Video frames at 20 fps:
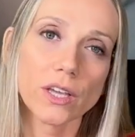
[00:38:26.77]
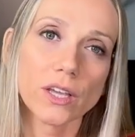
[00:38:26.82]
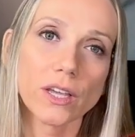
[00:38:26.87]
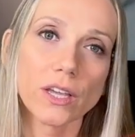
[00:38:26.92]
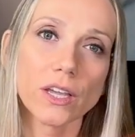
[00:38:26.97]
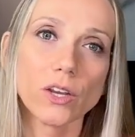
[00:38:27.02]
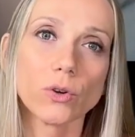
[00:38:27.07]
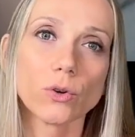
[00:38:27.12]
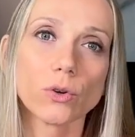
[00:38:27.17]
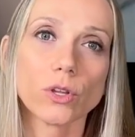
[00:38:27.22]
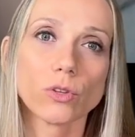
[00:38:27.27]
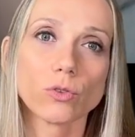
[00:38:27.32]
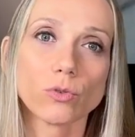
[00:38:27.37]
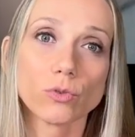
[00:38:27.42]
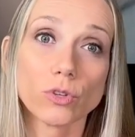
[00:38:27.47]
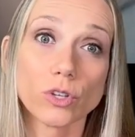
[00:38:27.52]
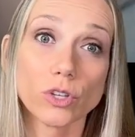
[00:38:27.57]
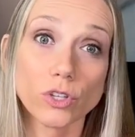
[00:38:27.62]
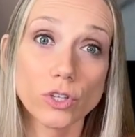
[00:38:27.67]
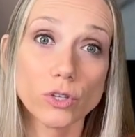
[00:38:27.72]
in order to
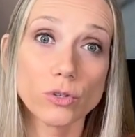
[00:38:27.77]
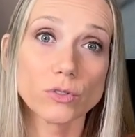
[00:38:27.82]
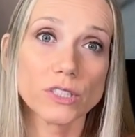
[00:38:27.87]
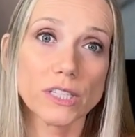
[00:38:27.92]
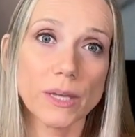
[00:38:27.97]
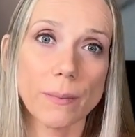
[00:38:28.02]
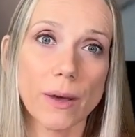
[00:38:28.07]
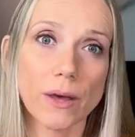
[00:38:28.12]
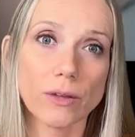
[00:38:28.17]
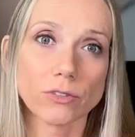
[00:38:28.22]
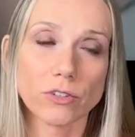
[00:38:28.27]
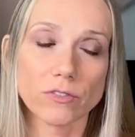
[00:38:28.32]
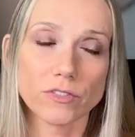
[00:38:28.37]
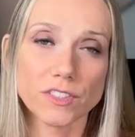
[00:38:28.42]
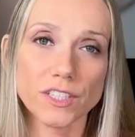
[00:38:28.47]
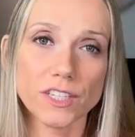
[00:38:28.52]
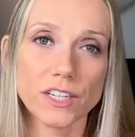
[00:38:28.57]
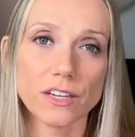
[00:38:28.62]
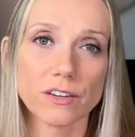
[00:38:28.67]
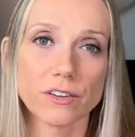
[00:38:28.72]
reduce the amount of
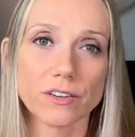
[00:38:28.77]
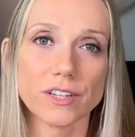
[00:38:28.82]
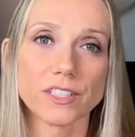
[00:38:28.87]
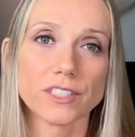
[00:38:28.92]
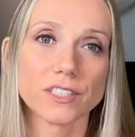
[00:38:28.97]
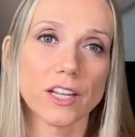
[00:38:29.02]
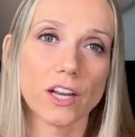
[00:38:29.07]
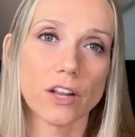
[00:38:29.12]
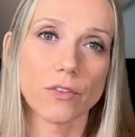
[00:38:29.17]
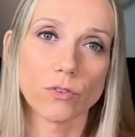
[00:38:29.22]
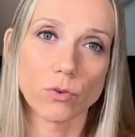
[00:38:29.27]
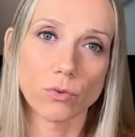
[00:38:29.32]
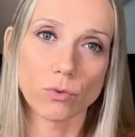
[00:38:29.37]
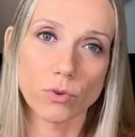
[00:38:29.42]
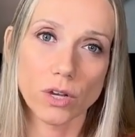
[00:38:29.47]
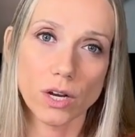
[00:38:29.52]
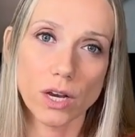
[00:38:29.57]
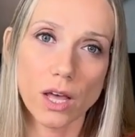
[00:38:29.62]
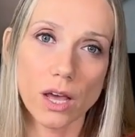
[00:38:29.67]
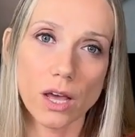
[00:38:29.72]
sealer inside of the root
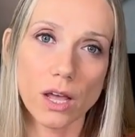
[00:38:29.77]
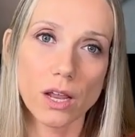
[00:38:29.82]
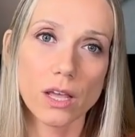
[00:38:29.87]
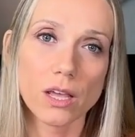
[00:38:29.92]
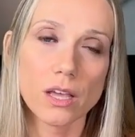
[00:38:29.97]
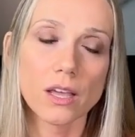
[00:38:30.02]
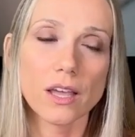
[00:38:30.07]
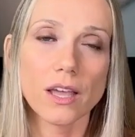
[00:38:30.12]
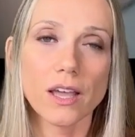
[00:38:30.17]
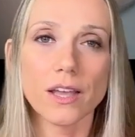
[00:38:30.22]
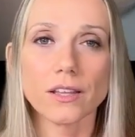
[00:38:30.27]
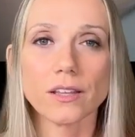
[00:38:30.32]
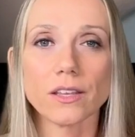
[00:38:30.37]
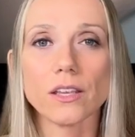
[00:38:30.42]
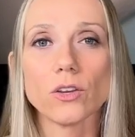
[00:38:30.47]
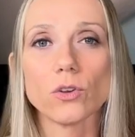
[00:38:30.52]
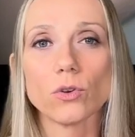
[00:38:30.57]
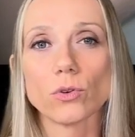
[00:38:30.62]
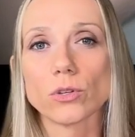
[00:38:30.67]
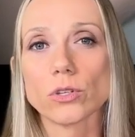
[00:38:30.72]
canal and
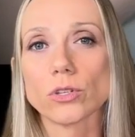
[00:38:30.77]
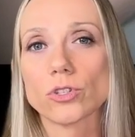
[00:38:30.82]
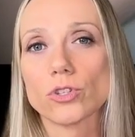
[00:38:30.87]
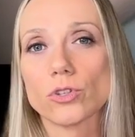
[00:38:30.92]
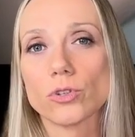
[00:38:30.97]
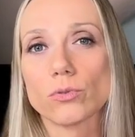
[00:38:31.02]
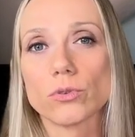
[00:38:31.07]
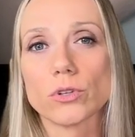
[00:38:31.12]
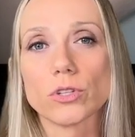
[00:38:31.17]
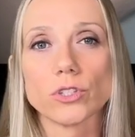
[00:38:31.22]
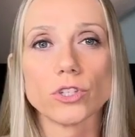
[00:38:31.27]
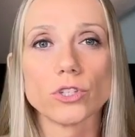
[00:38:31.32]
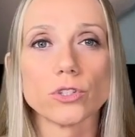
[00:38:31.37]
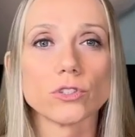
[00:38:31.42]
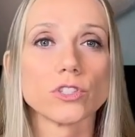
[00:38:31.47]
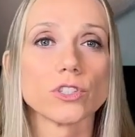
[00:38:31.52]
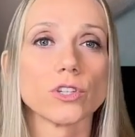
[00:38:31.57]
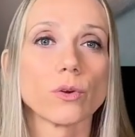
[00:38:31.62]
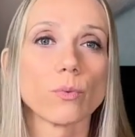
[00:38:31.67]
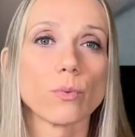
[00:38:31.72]
in order to
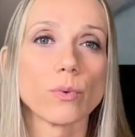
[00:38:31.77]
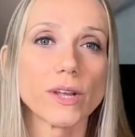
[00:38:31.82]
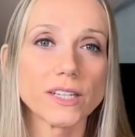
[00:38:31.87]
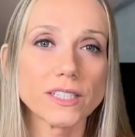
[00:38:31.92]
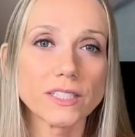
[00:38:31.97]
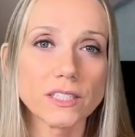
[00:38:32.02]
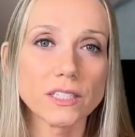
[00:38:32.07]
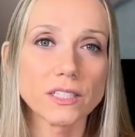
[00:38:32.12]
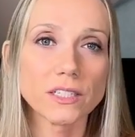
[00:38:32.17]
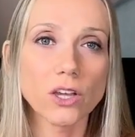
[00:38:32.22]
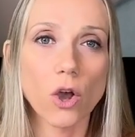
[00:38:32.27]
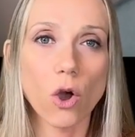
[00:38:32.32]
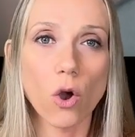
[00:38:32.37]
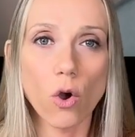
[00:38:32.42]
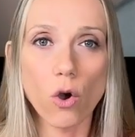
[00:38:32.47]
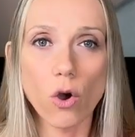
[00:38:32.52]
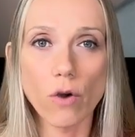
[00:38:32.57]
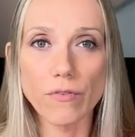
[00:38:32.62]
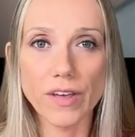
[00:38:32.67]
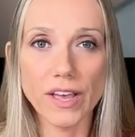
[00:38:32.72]
reduce the risk
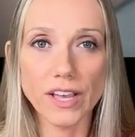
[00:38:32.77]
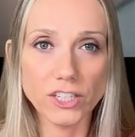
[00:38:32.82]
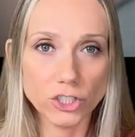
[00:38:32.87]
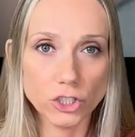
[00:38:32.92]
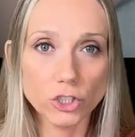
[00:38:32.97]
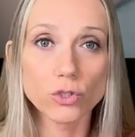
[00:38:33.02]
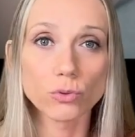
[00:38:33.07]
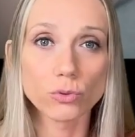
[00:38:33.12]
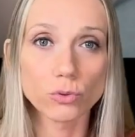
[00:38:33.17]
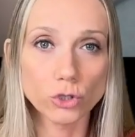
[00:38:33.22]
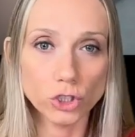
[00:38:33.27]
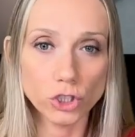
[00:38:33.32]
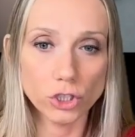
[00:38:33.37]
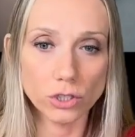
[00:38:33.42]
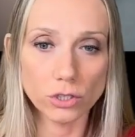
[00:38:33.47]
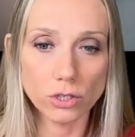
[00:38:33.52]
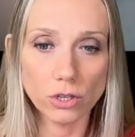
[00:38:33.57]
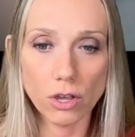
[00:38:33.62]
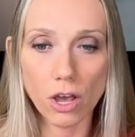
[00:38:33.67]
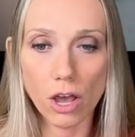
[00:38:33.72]
of extrusion
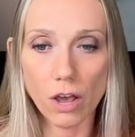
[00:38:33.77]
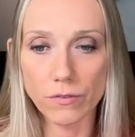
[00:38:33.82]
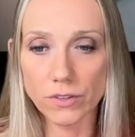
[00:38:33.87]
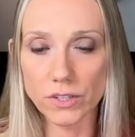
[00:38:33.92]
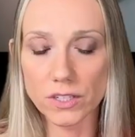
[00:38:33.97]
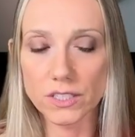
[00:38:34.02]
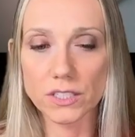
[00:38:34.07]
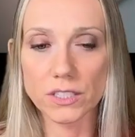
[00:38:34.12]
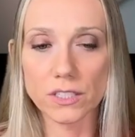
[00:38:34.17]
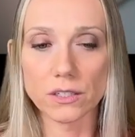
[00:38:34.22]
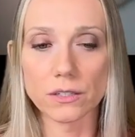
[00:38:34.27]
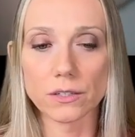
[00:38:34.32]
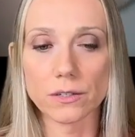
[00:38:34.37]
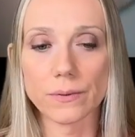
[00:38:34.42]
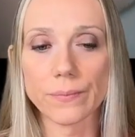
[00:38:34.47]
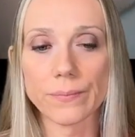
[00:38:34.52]
of the sealer.